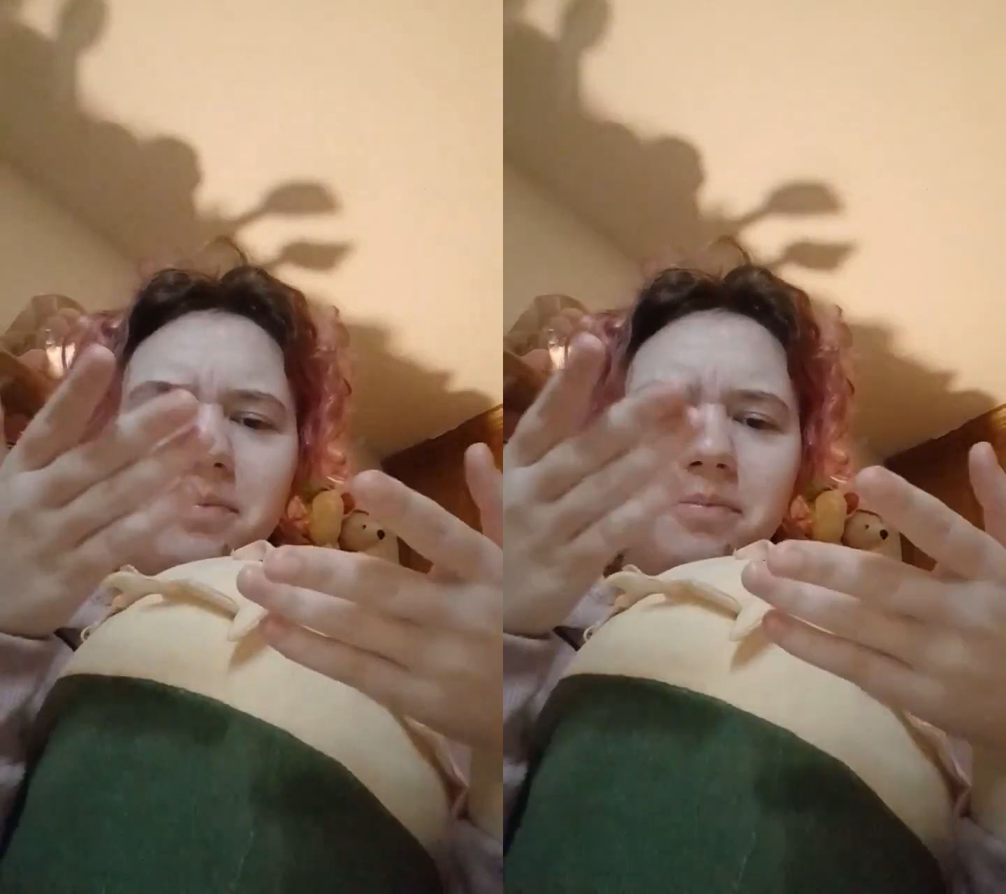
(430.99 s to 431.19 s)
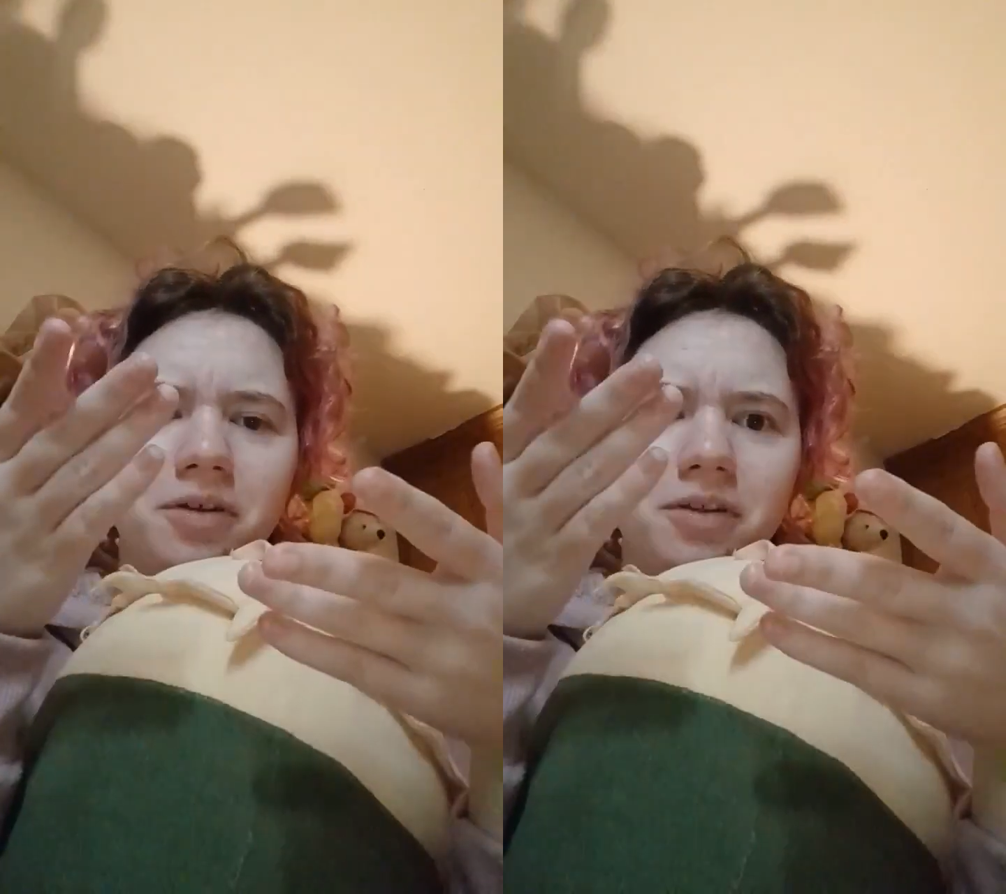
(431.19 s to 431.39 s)

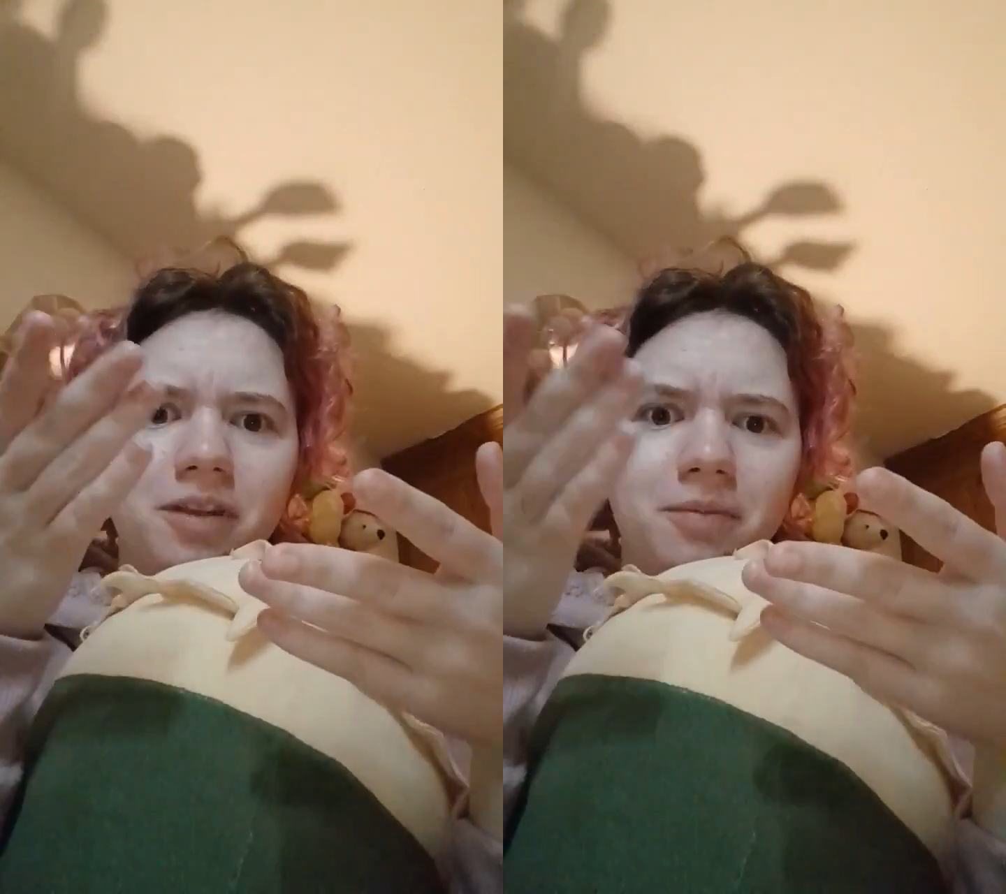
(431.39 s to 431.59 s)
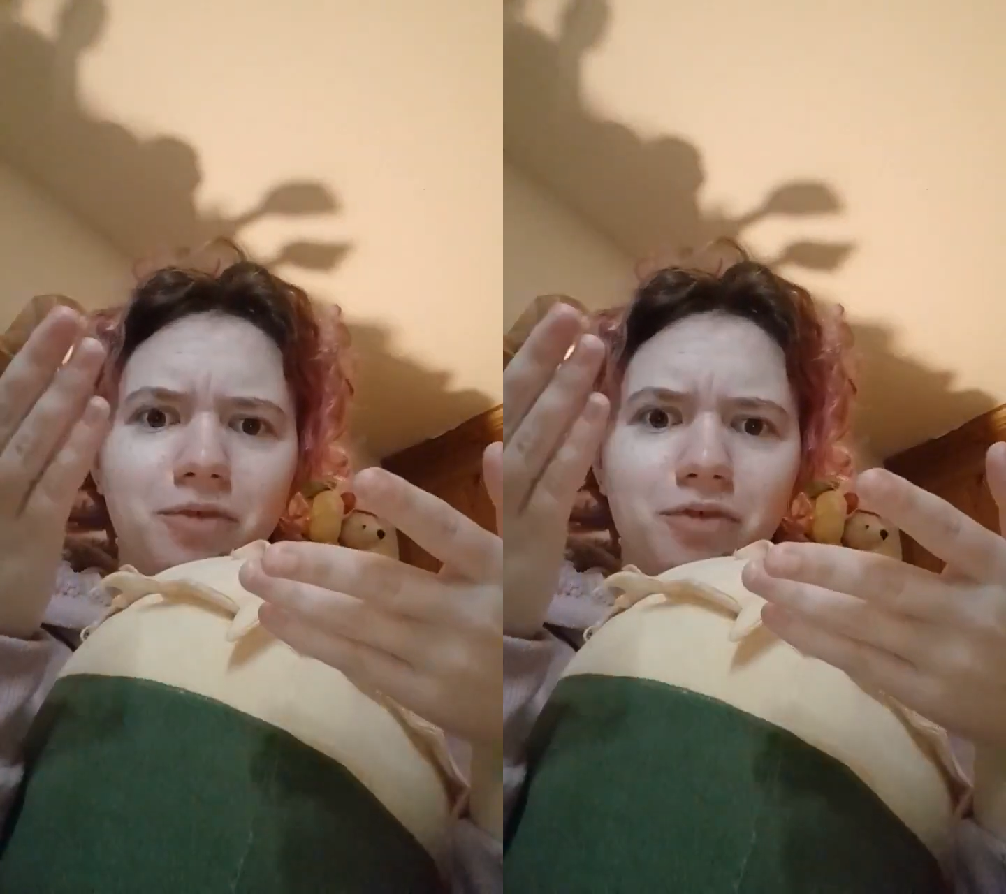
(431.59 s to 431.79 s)
but
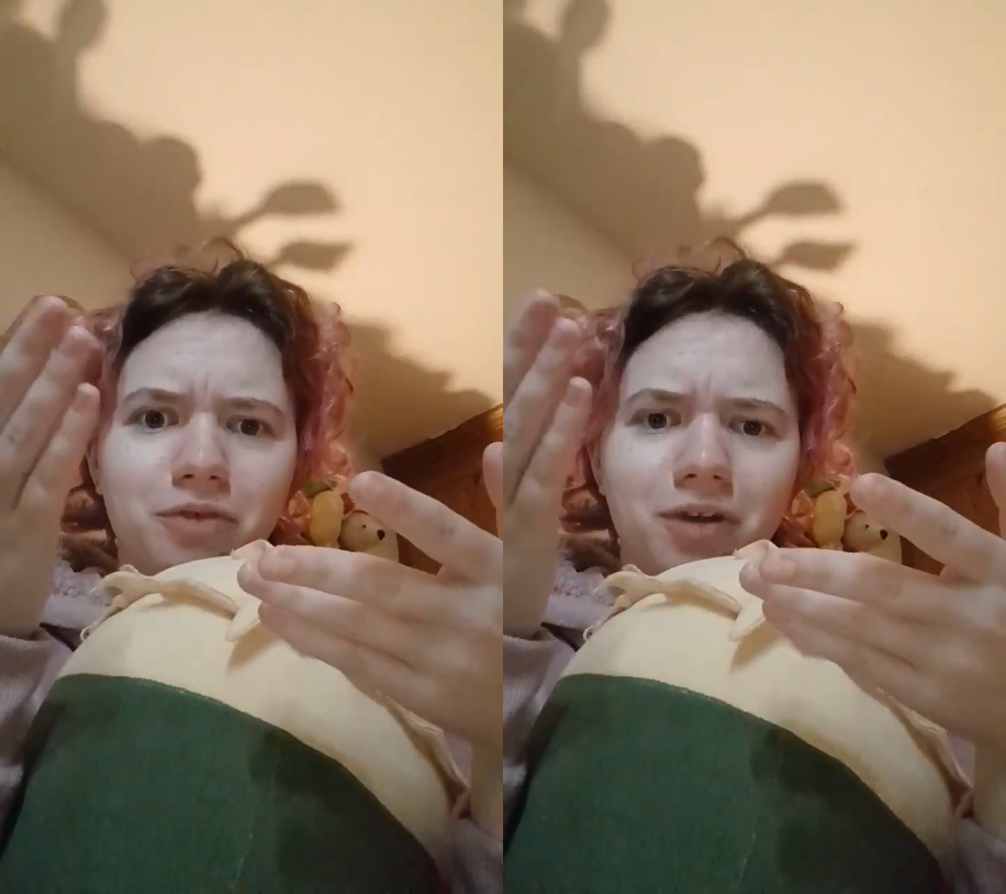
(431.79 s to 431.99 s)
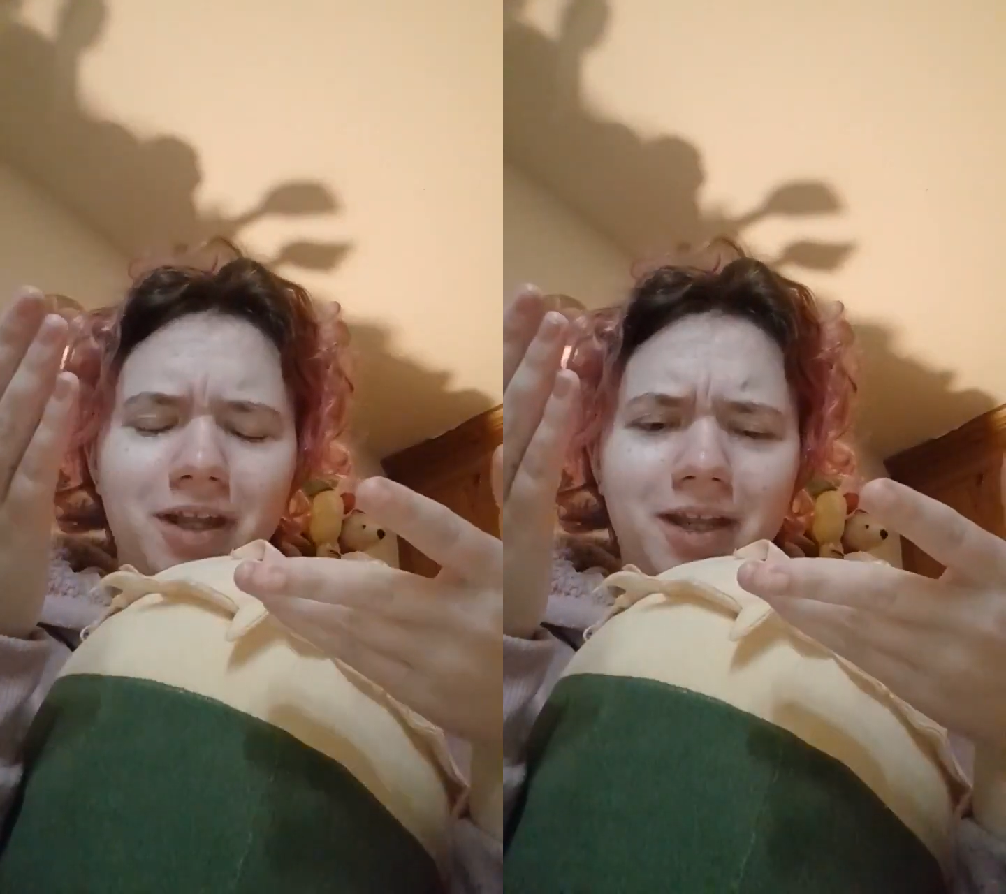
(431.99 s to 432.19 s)
they're
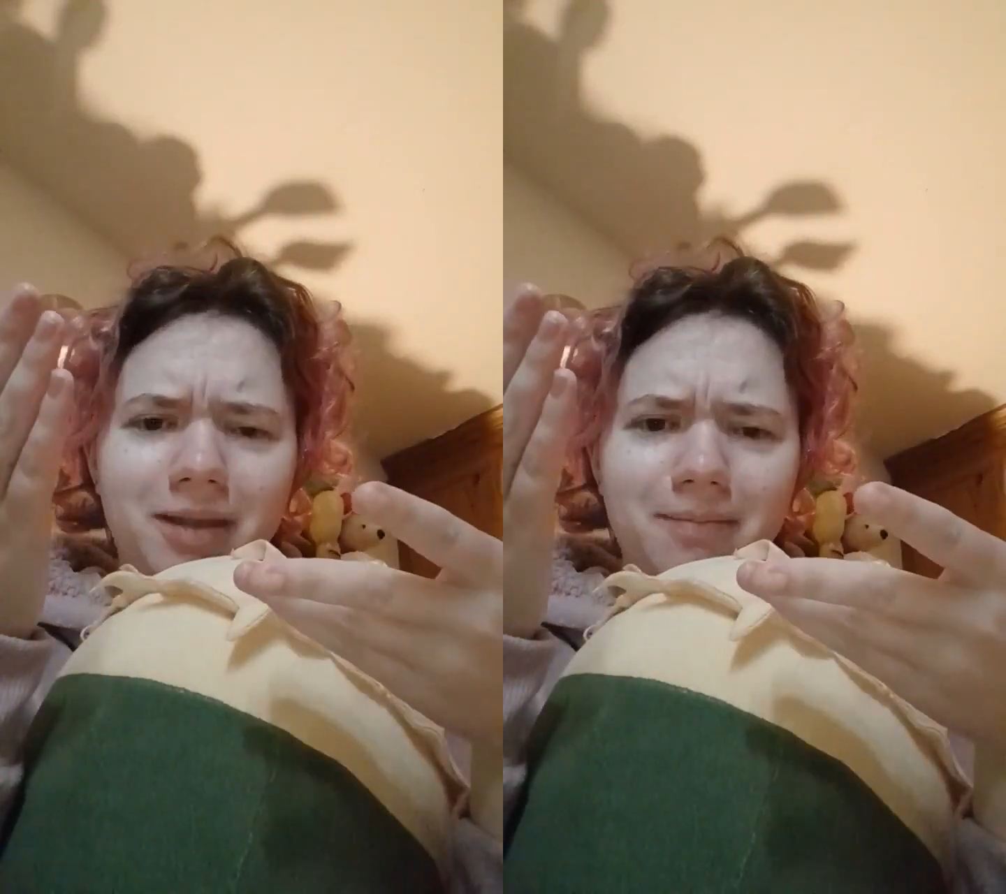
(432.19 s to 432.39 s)
more like